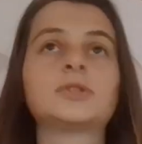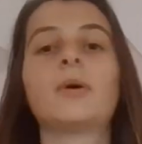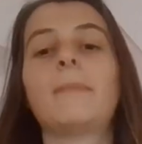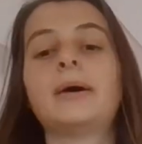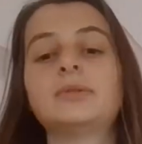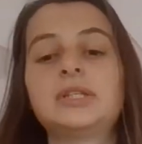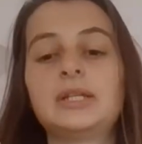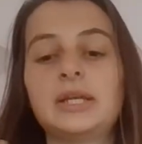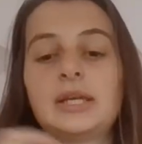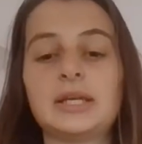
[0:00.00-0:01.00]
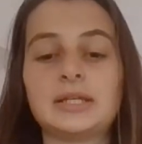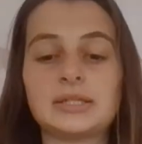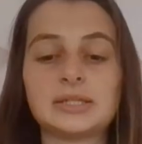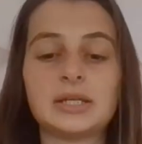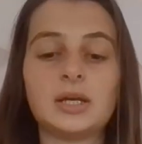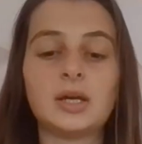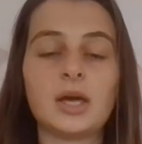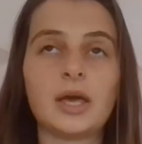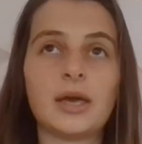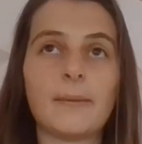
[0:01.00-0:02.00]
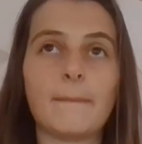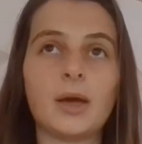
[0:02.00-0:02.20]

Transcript: a mountain is a